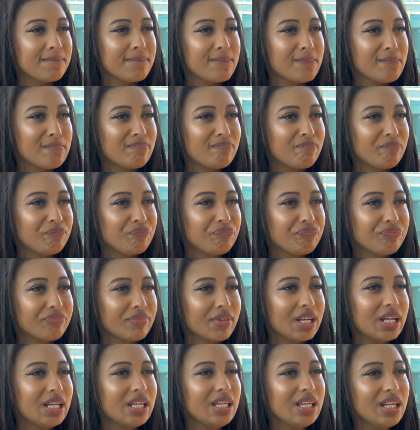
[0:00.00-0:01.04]
lot of
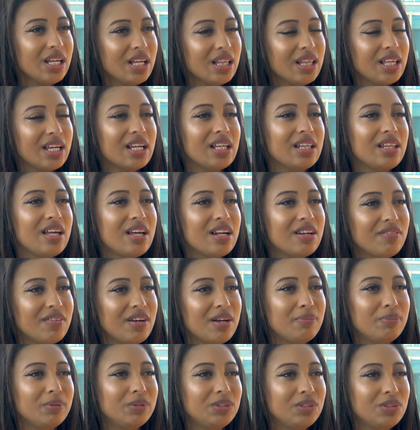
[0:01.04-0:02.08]
opportunity. Yeah, like a lot of
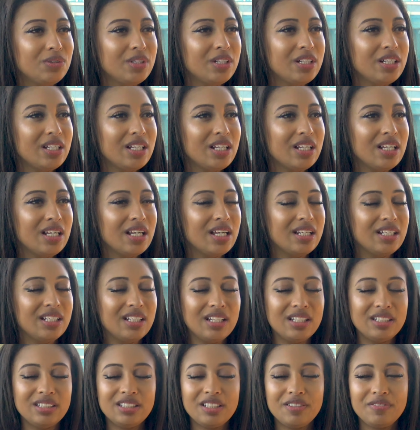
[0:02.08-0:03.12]
opportunity and,
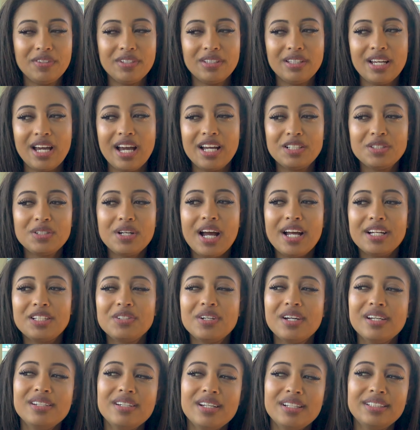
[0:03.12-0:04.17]
and stuff like that. I tr- I
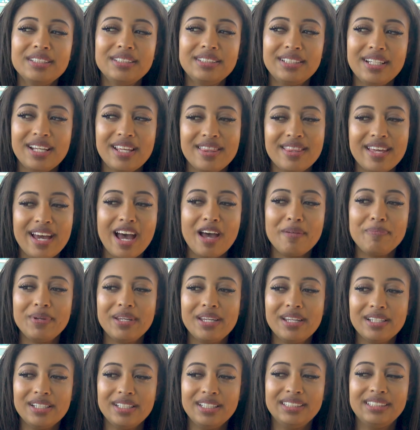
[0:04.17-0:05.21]
tried not to say that
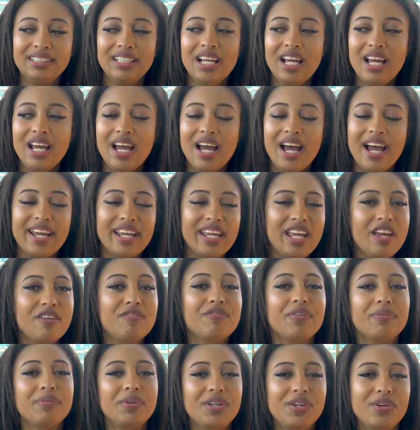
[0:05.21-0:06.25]
because I
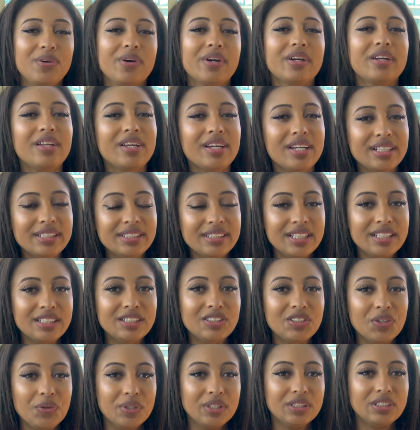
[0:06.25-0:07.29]
came from New York, like I said.
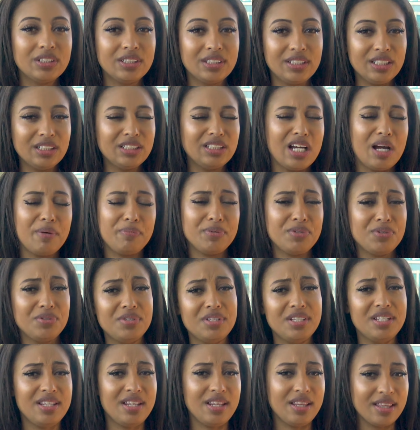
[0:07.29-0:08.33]
So it's there's
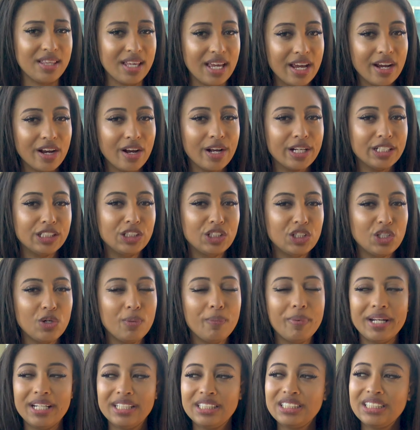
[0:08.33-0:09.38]
opportunity there as too,
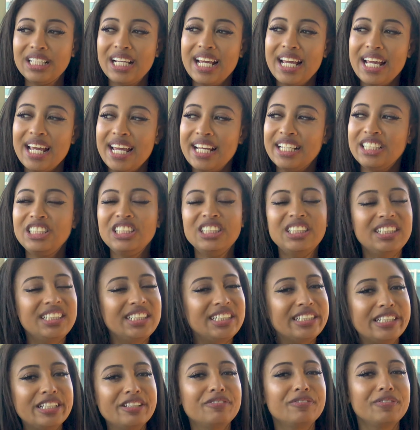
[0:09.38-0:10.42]
but it's it's
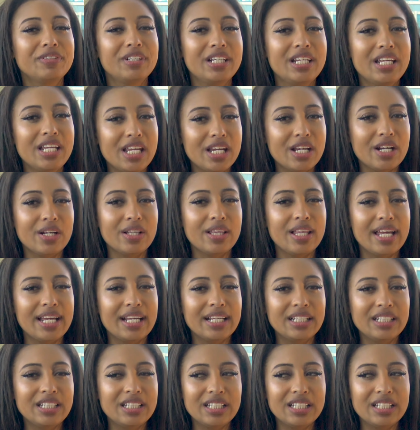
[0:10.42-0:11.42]
just different here. Like